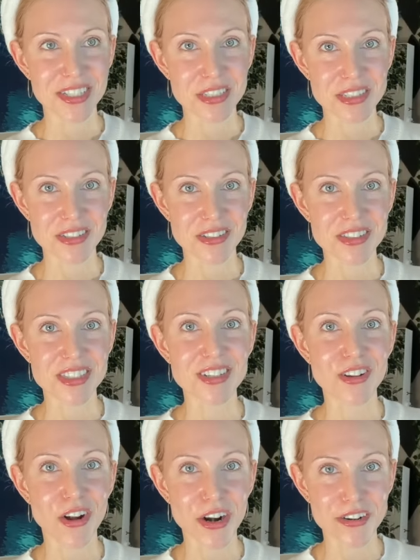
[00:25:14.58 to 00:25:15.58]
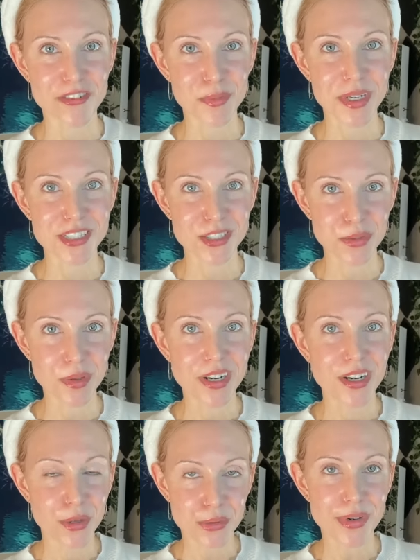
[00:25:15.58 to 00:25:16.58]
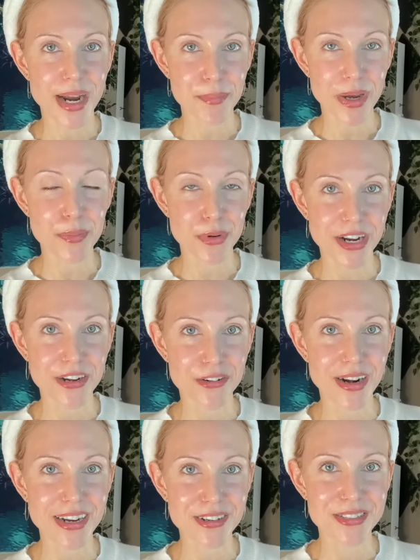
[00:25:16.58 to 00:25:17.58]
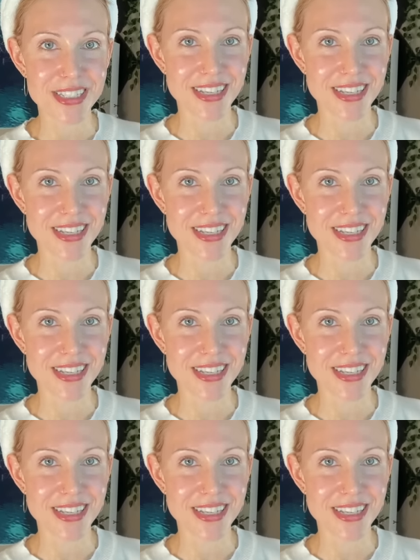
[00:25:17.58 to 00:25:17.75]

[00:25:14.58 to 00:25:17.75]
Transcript: It's a little, it's a little hard for me to wrap my brain around.